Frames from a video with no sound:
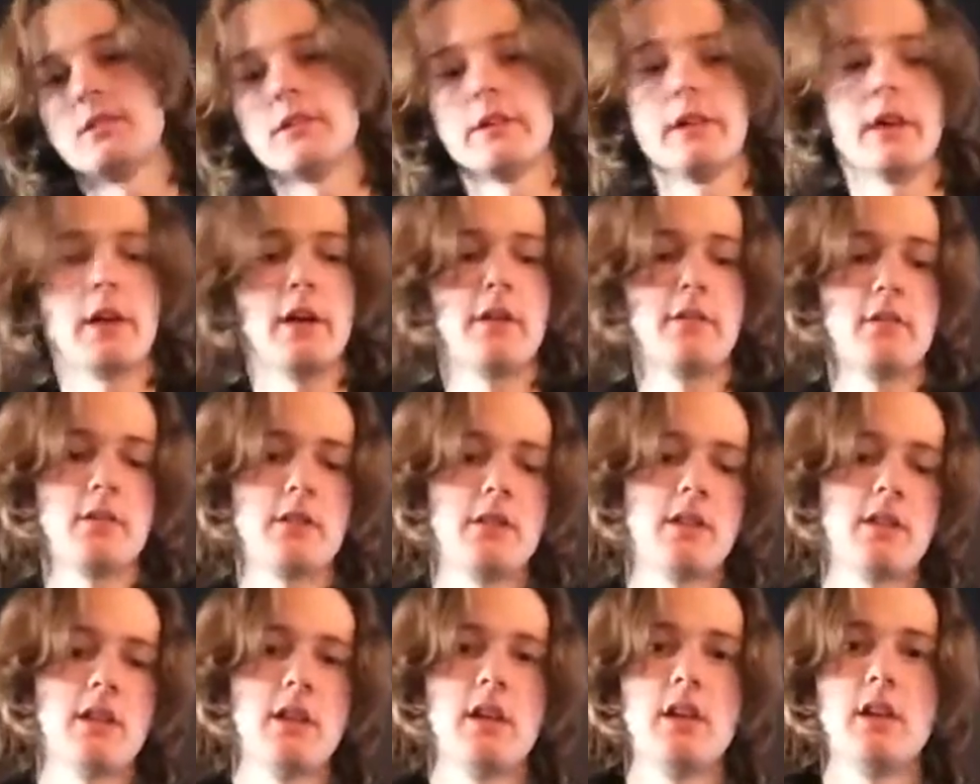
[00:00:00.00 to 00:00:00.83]
So yeah,
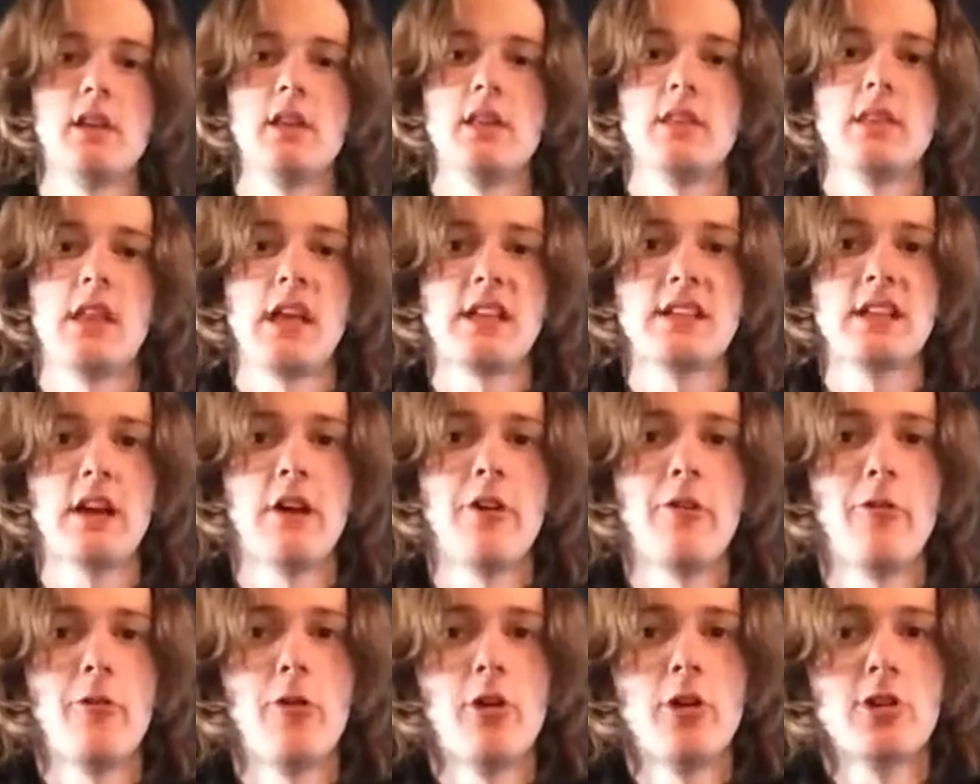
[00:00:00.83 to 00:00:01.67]
that's
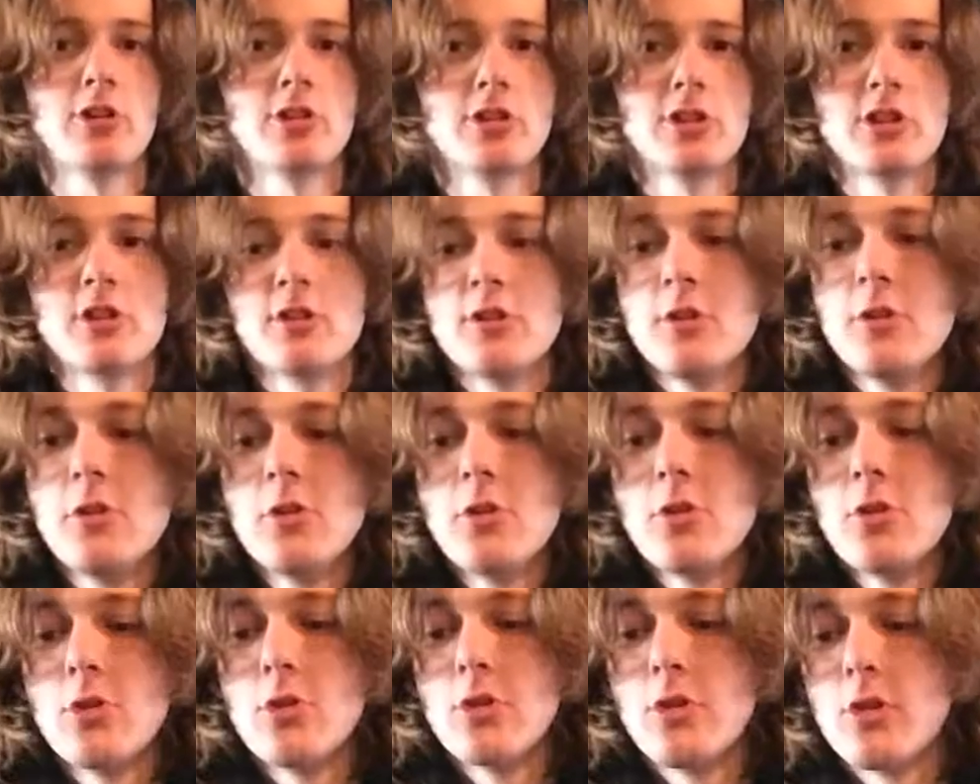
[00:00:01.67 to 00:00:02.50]
how it works.
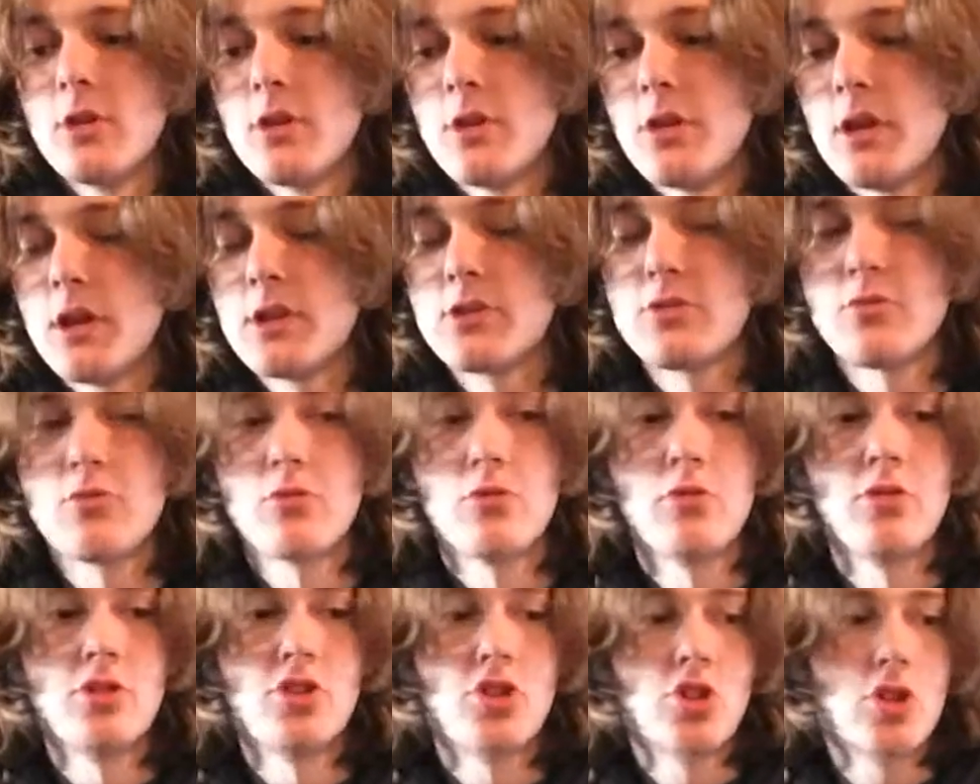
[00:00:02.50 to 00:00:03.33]
That's a
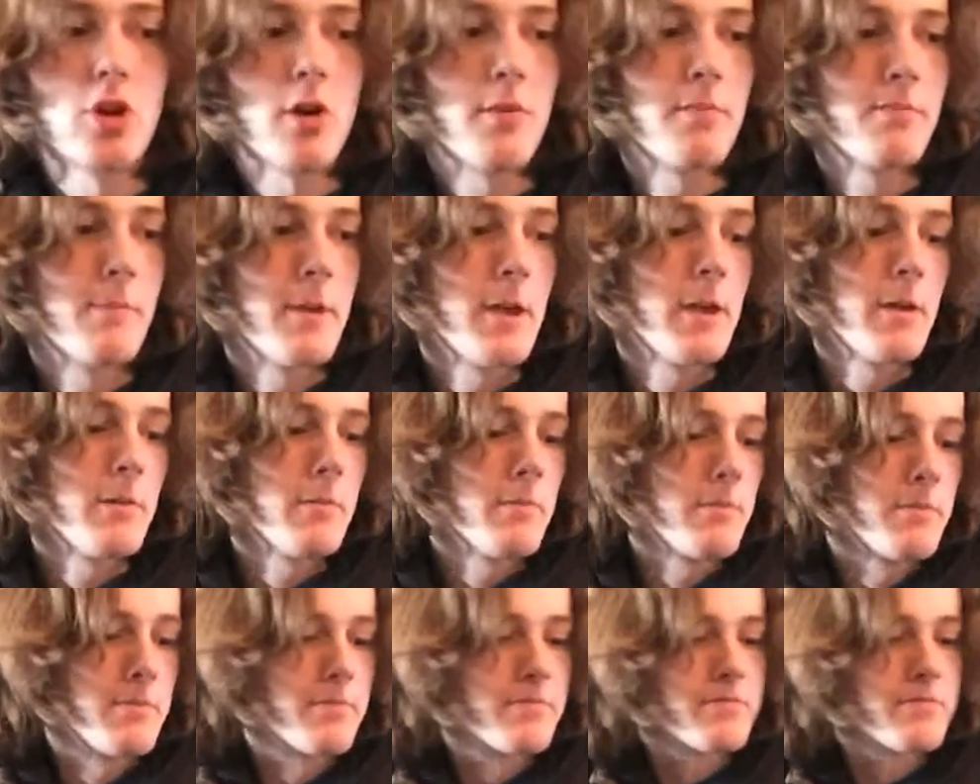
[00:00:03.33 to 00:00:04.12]
really sharp thing.